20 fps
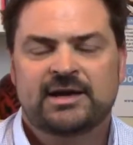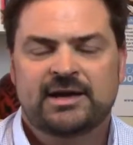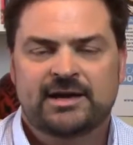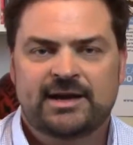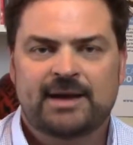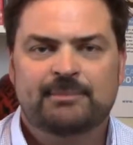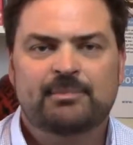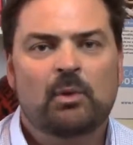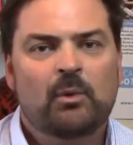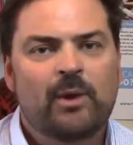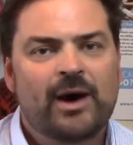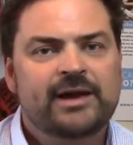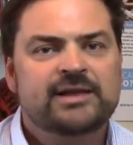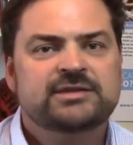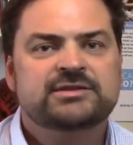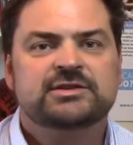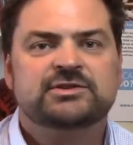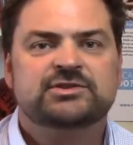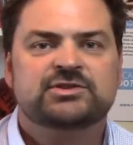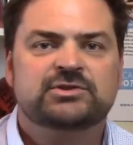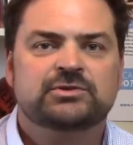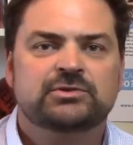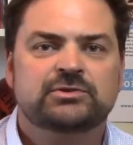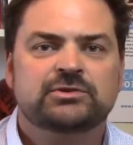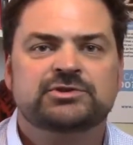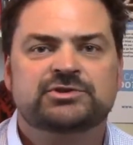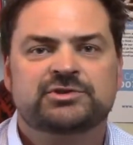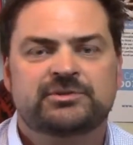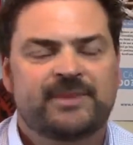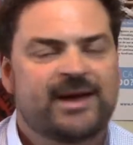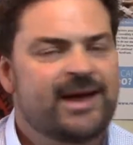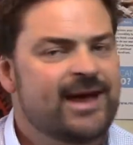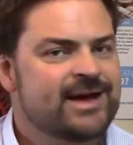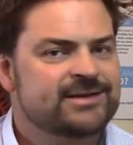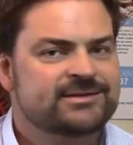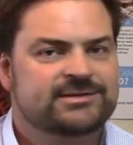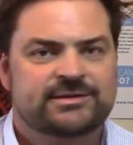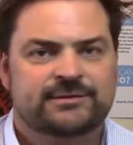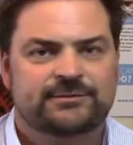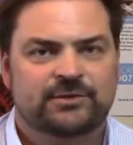Number one is that schools should be
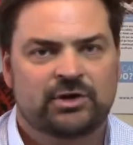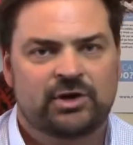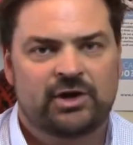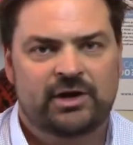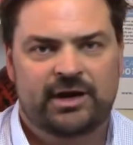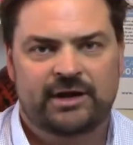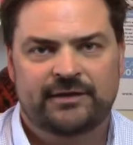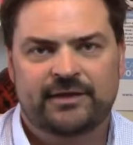houses of learning.